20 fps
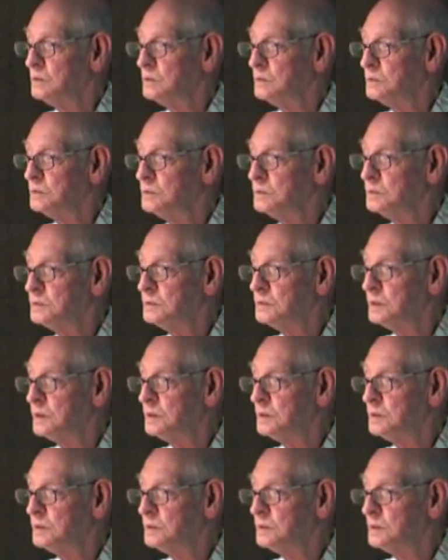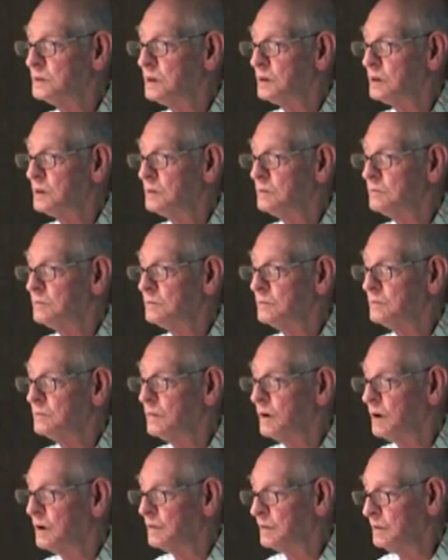She said,
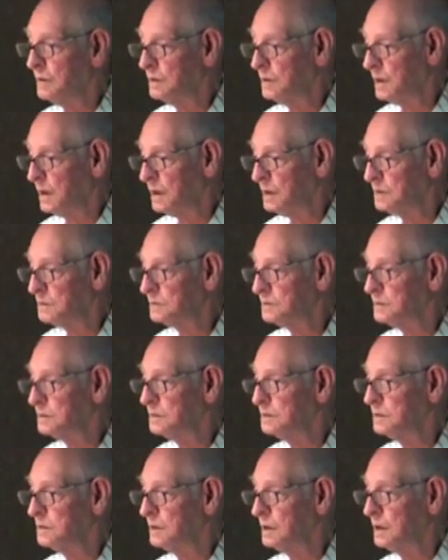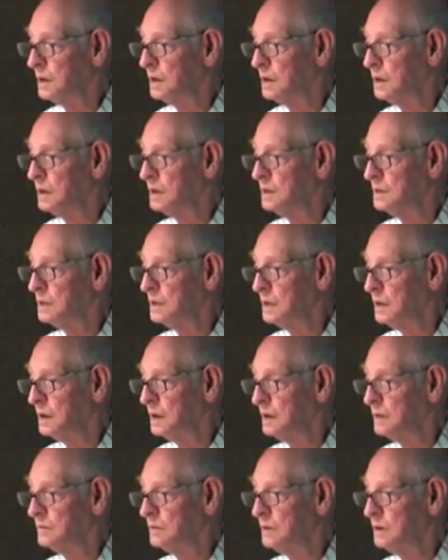"Are they nice and
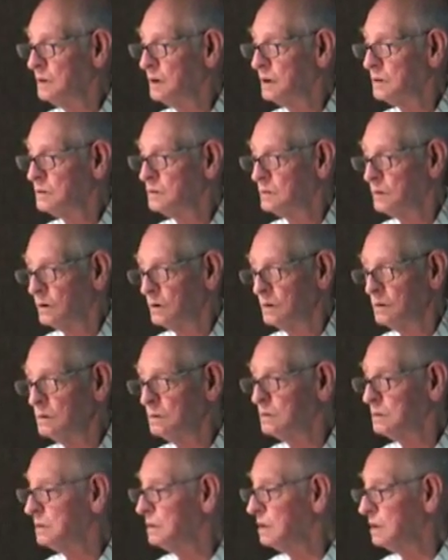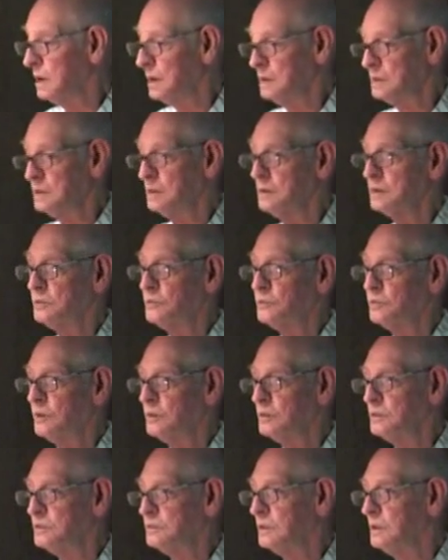heavy?" I said, "Oh, they're like little
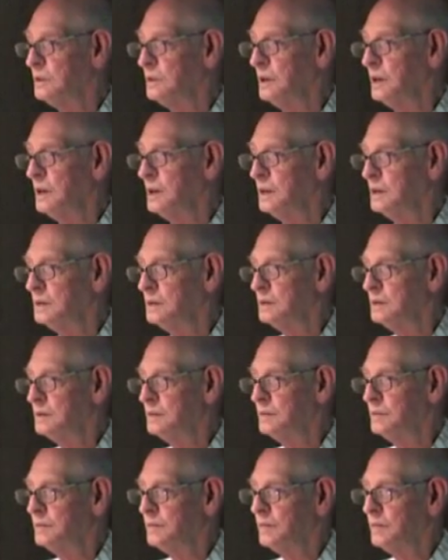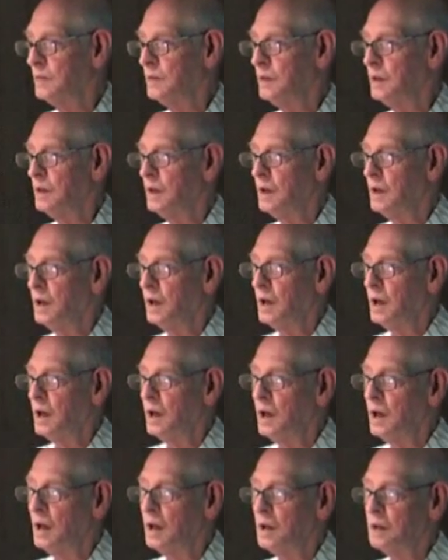chunks of lead."
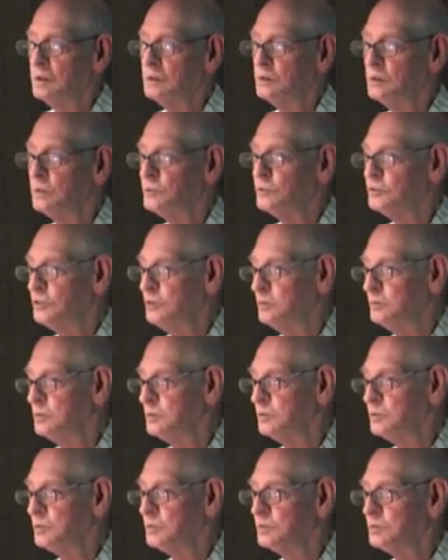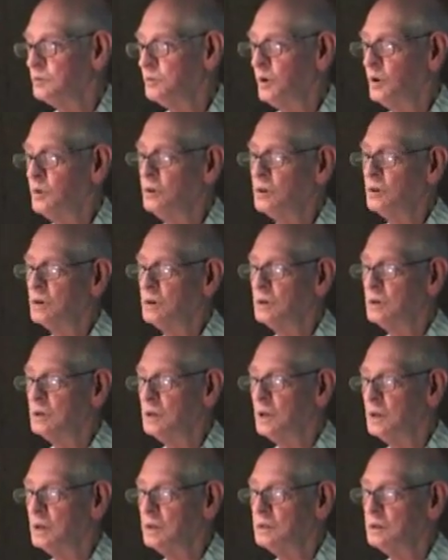And she was a smoker and
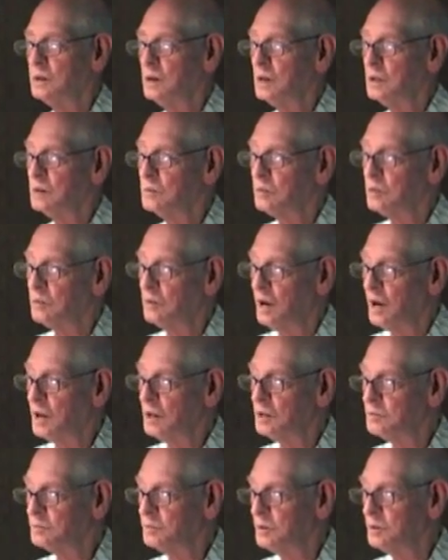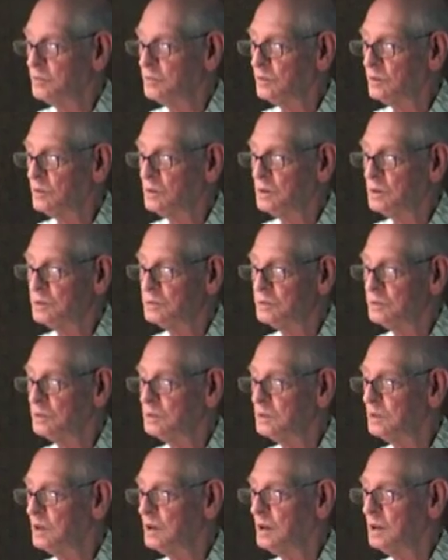had kind of a raspy voice,
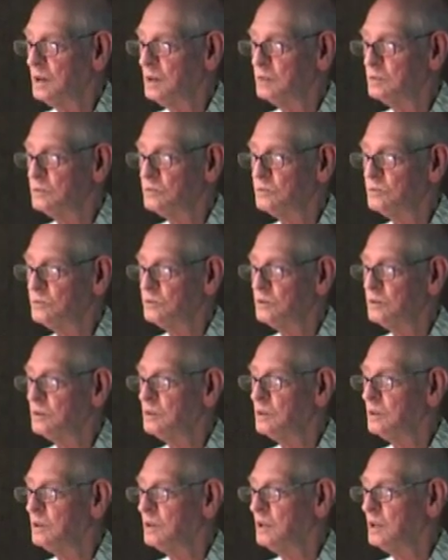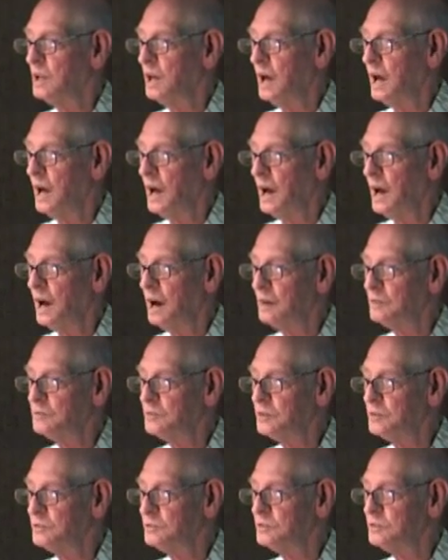and she laughed
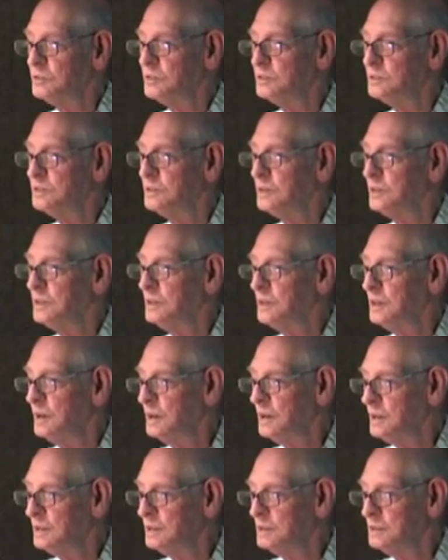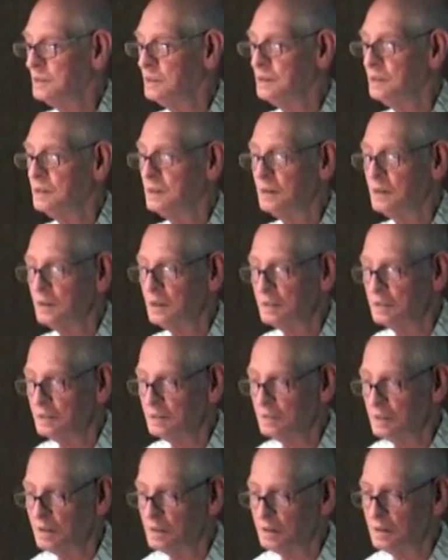and she said,
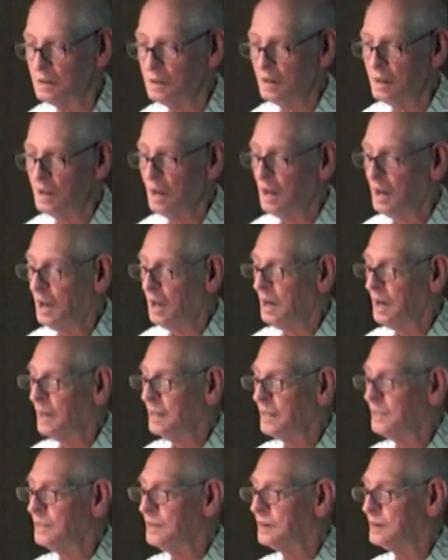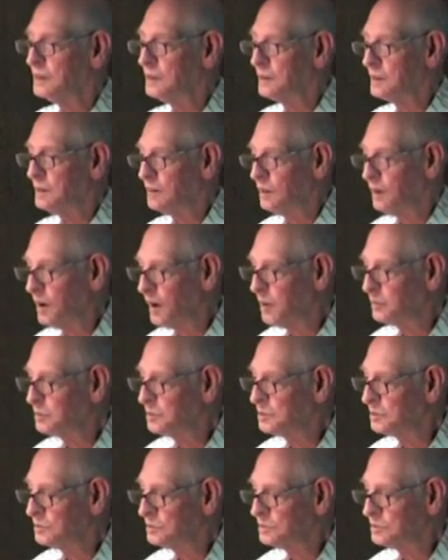honey, their
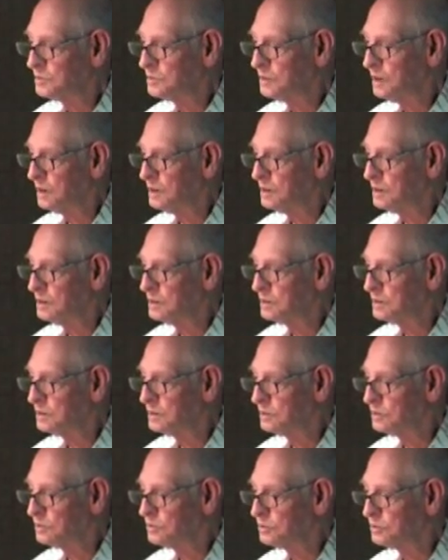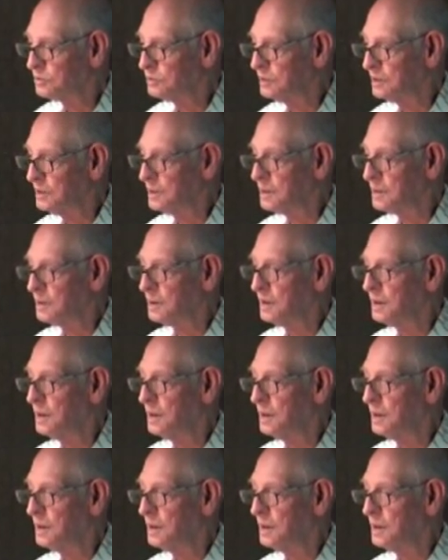crops are starting to shrink.